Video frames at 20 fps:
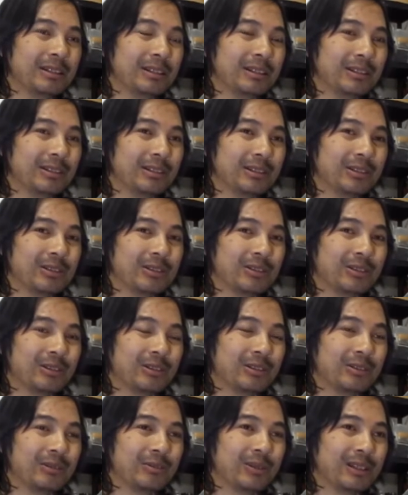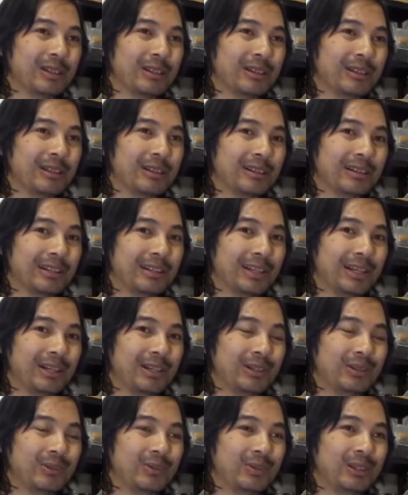and just you know ride it kind of
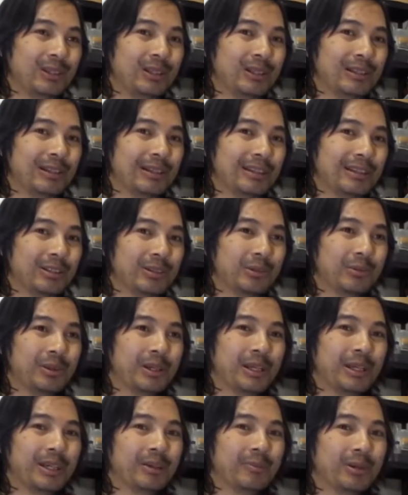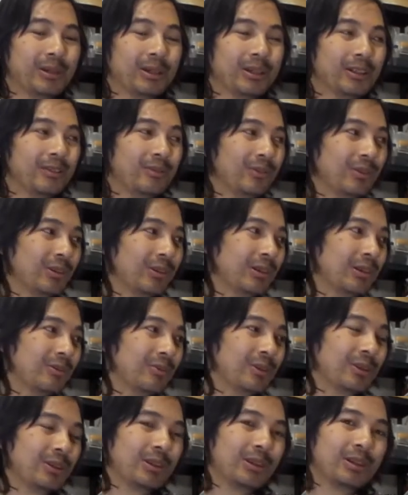casually, then it's okay. But if you're gonna
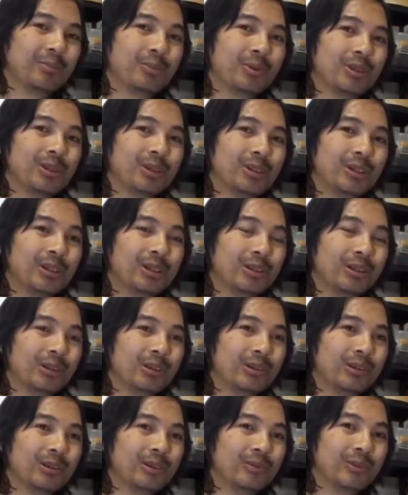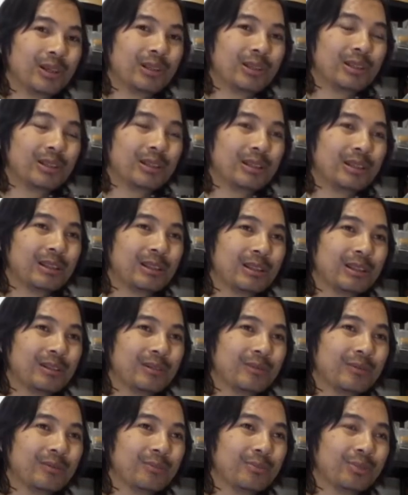really push it, you know, and race it,
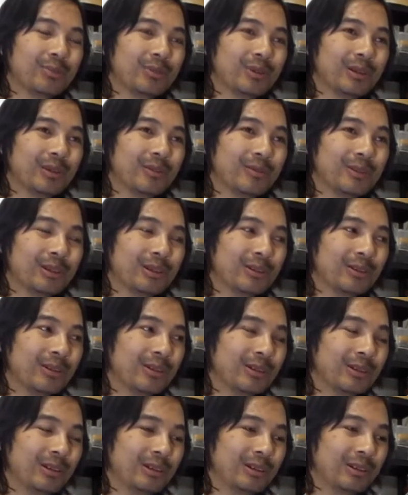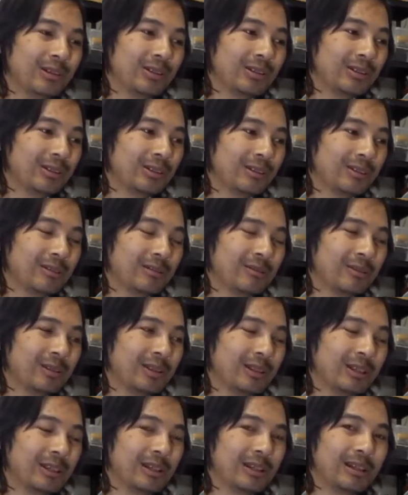and um, you know,
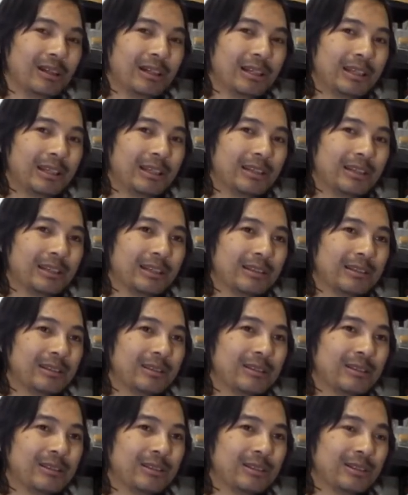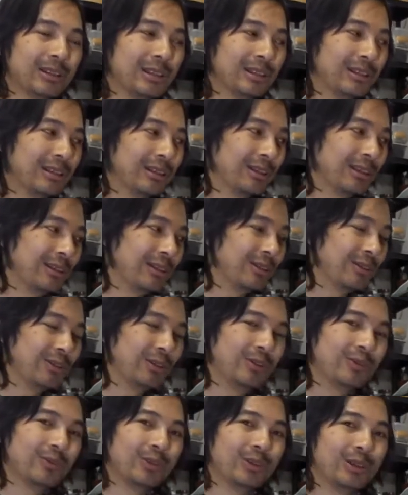really get on it, it's it it'll
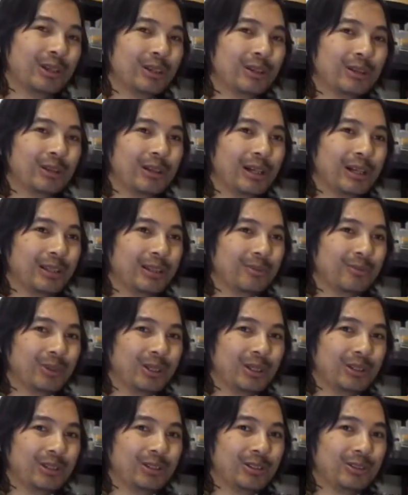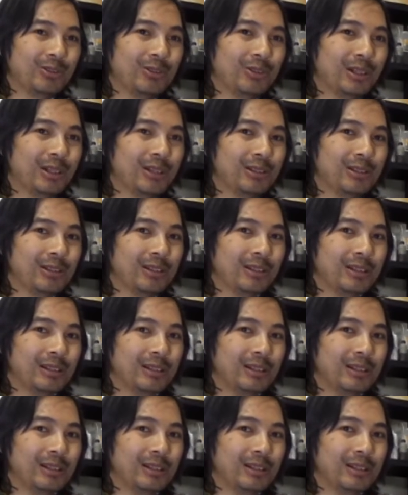overheat a lot. The BAC 2000.